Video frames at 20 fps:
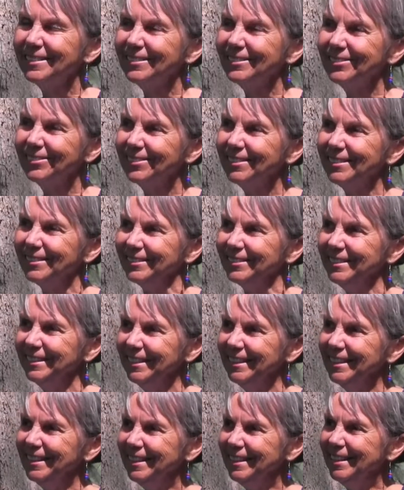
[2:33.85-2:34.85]
whole fruit.
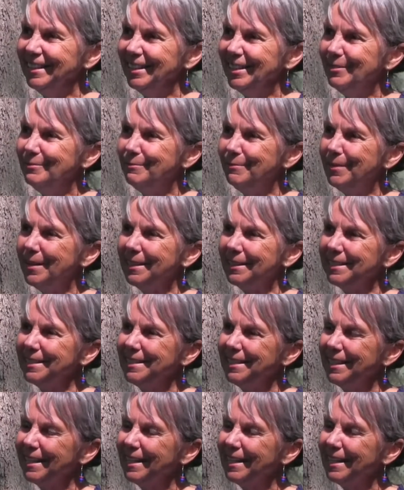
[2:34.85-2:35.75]
But